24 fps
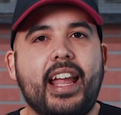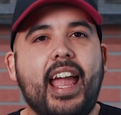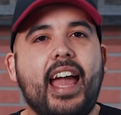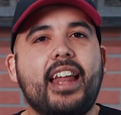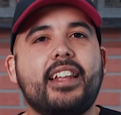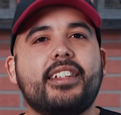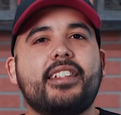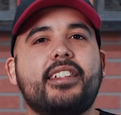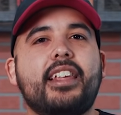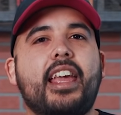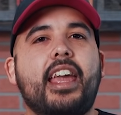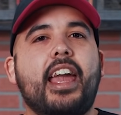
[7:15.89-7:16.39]
I
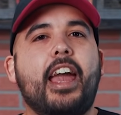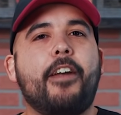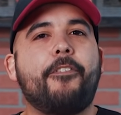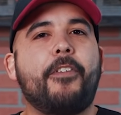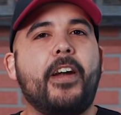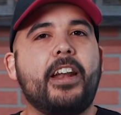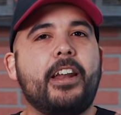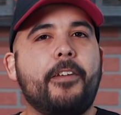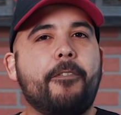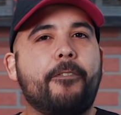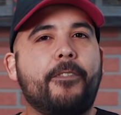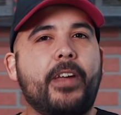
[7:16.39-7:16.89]
gotta say, I
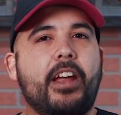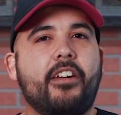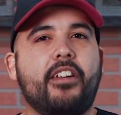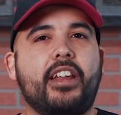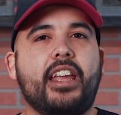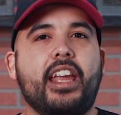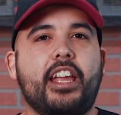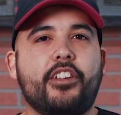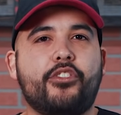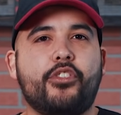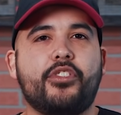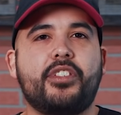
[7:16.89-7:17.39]
find it
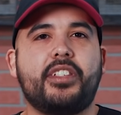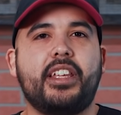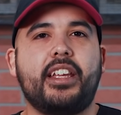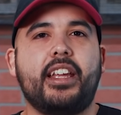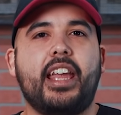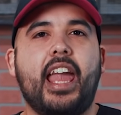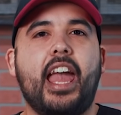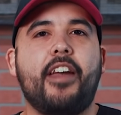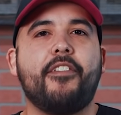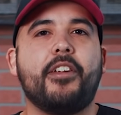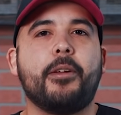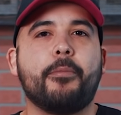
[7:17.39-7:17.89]
very
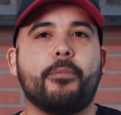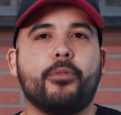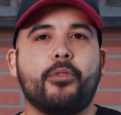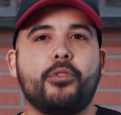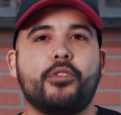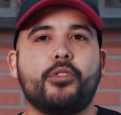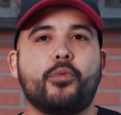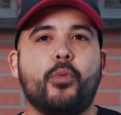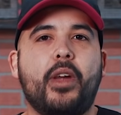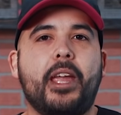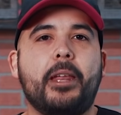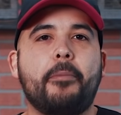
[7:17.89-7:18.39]
interesting having
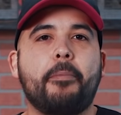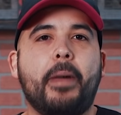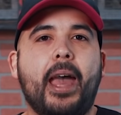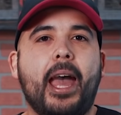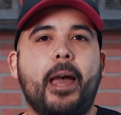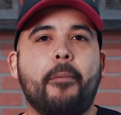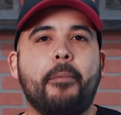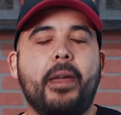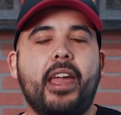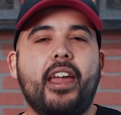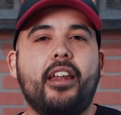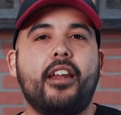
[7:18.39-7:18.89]
Bruce Wayne
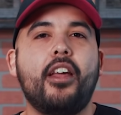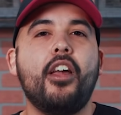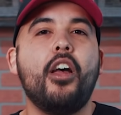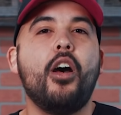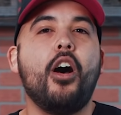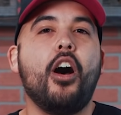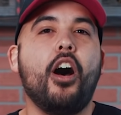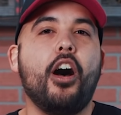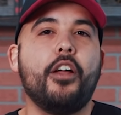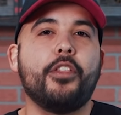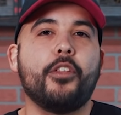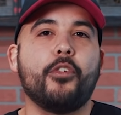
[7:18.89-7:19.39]
Batman
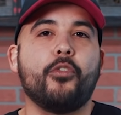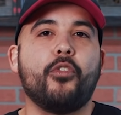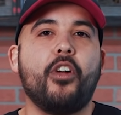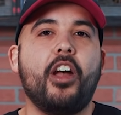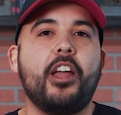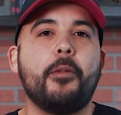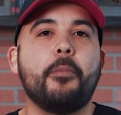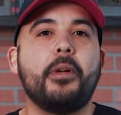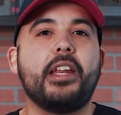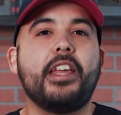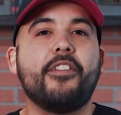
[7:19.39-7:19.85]
on the run,